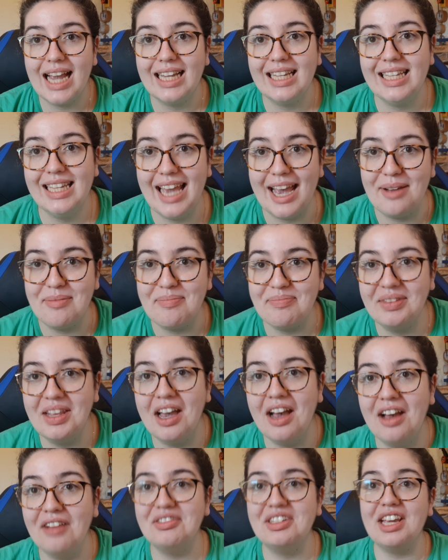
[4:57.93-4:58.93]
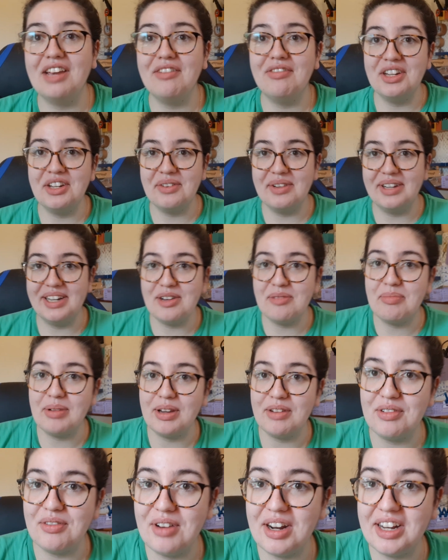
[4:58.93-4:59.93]
yeah, I've given you a little bit
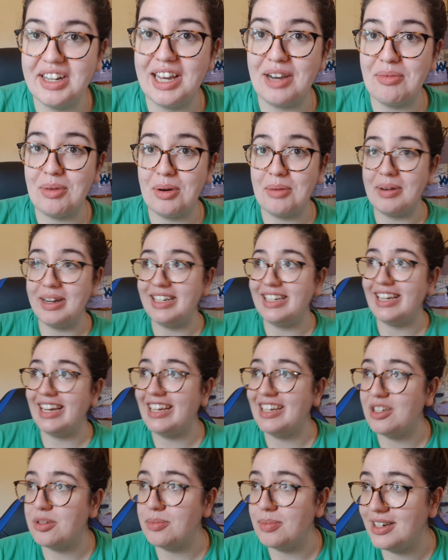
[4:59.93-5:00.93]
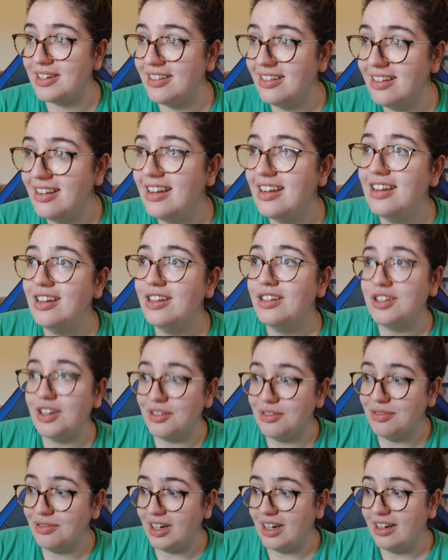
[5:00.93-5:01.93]
of a rundown what my day has been so
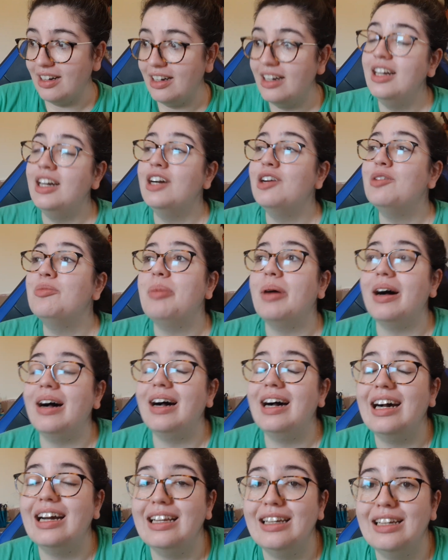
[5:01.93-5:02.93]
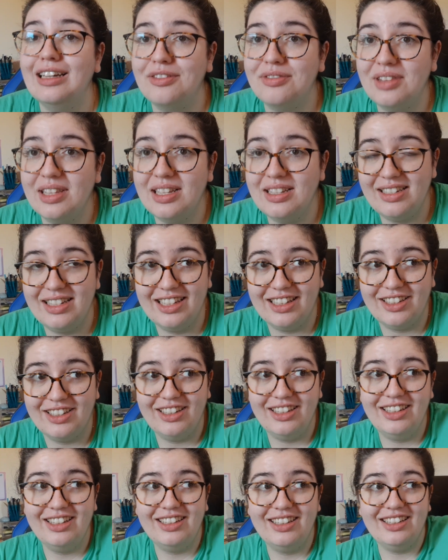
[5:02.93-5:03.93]
far, but I love this
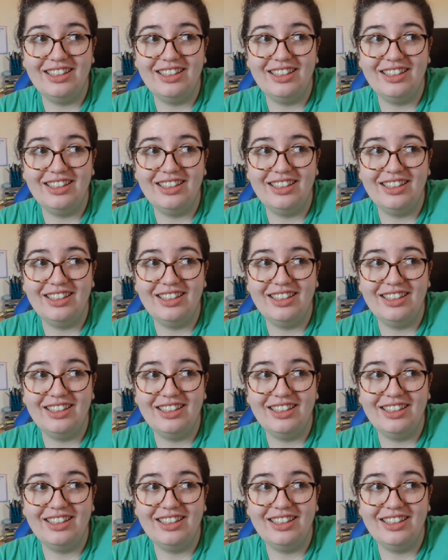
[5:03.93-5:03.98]
sticker